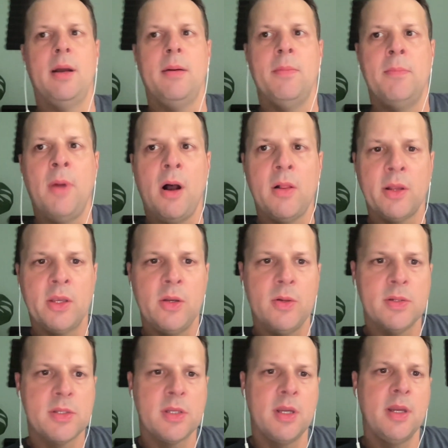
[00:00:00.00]

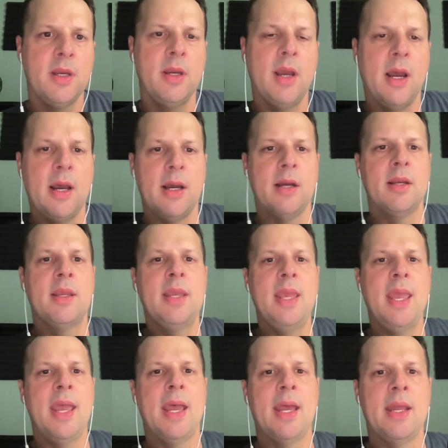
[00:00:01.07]
molecules
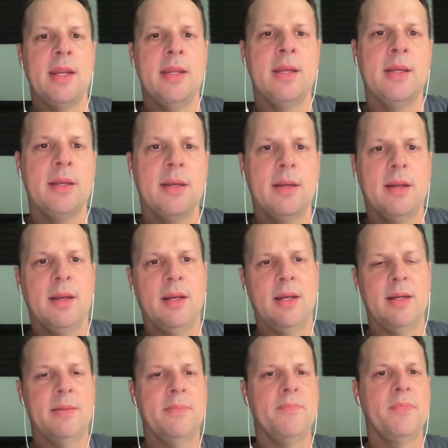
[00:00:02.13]
can
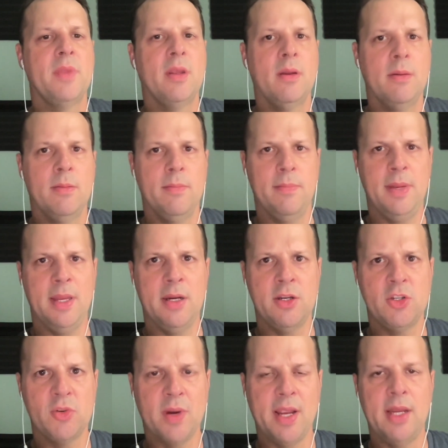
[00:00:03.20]

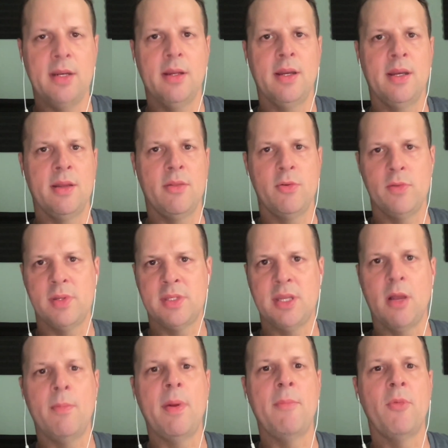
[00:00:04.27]
penetrate through the
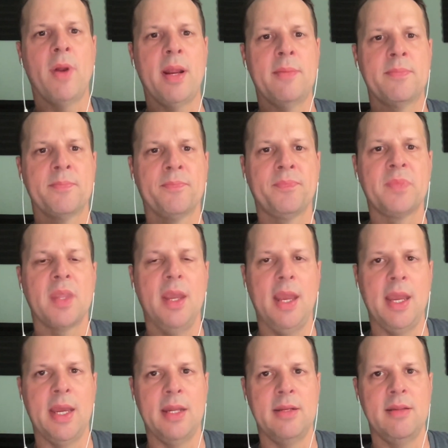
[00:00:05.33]
cell membrane,
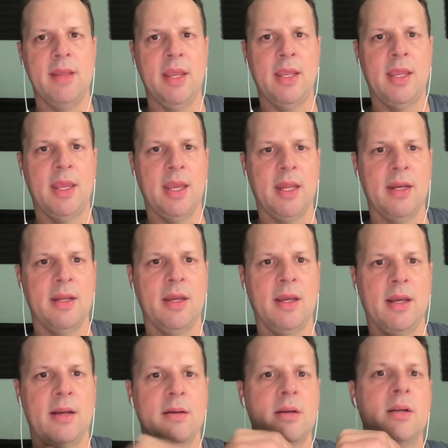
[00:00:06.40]
and they can
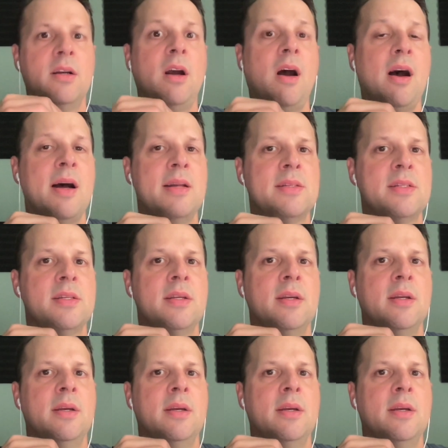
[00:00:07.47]
cause